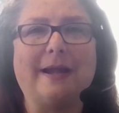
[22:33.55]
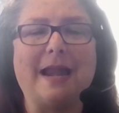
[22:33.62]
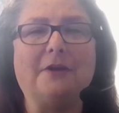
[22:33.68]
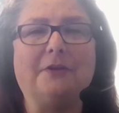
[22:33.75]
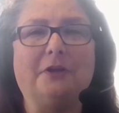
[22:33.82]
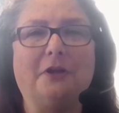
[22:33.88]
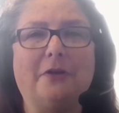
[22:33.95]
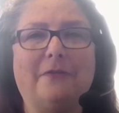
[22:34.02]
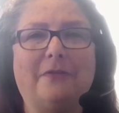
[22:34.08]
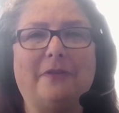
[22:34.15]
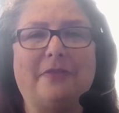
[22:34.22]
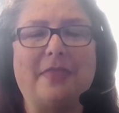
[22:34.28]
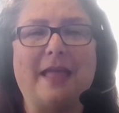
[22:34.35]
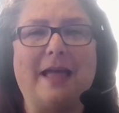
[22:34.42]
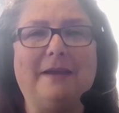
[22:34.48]
Now you know
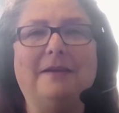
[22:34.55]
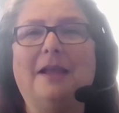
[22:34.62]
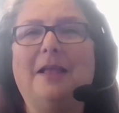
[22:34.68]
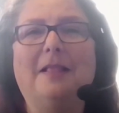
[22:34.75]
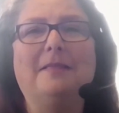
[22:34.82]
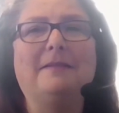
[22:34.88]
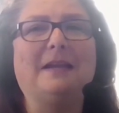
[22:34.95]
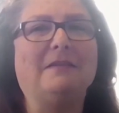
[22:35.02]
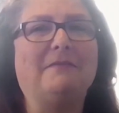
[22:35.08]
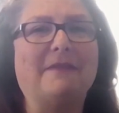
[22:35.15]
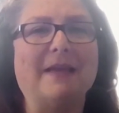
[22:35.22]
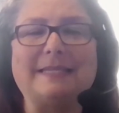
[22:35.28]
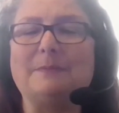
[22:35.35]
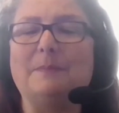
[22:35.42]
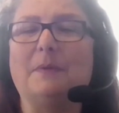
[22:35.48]
that
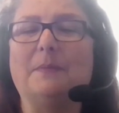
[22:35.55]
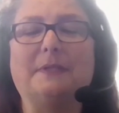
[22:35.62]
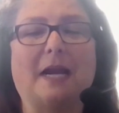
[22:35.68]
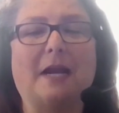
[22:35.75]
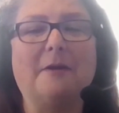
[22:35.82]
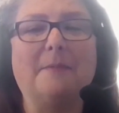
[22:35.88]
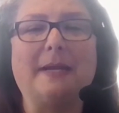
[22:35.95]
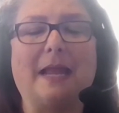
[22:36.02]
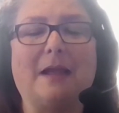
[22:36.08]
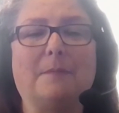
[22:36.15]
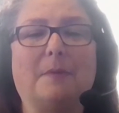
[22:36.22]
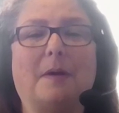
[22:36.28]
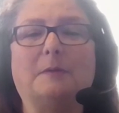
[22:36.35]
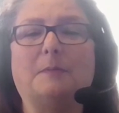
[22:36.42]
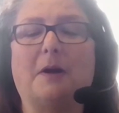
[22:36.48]
investment retirement
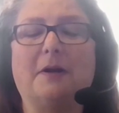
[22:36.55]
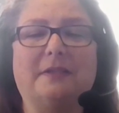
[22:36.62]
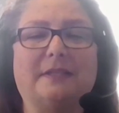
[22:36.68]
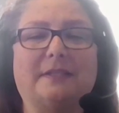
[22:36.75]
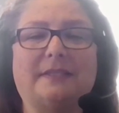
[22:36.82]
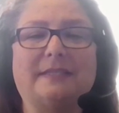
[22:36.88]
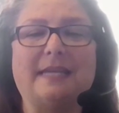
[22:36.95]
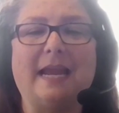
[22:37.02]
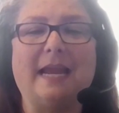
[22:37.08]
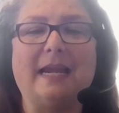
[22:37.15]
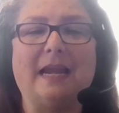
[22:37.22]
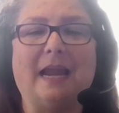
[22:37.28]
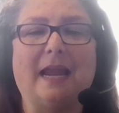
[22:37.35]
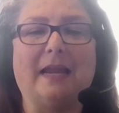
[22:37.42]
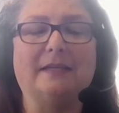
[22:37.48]
account becomes part of the
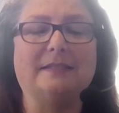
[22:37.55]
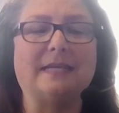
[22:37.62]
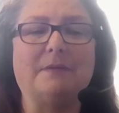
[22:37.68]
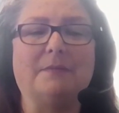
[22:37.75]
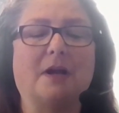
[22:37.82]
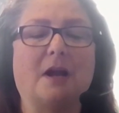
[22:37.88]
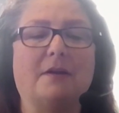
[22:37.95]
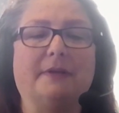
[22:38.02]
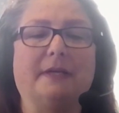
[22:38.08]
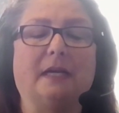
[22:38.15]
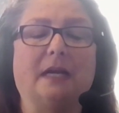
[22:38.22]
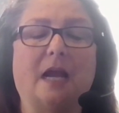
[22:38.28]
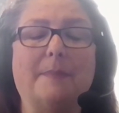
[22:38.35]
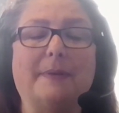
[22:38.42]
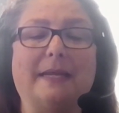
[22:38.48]
state, and a state recovery
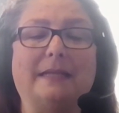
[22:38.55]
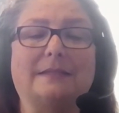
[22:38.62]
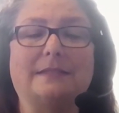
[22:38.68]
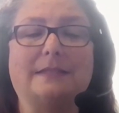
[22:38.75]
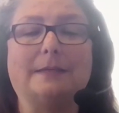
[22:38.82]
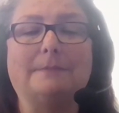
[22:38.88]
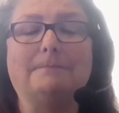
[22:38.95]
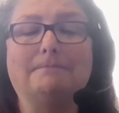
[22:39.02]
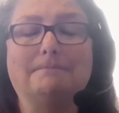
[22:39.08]
can come against it.